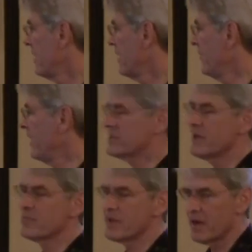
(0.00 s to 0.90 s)
Um,
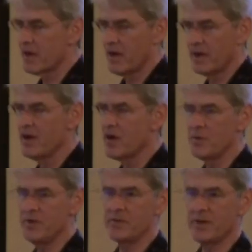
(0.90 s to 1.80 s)
except that I
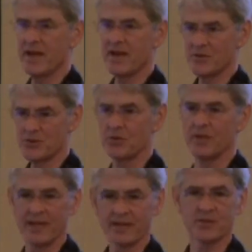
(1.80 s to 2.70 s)
know you can't
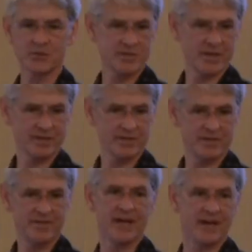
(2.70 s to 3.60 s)
truly get those
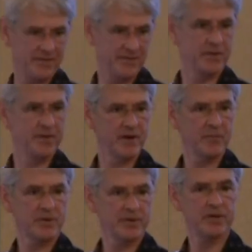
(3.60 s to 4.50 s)
things if, that, if you give
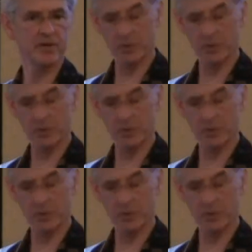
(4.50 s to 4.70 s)
up your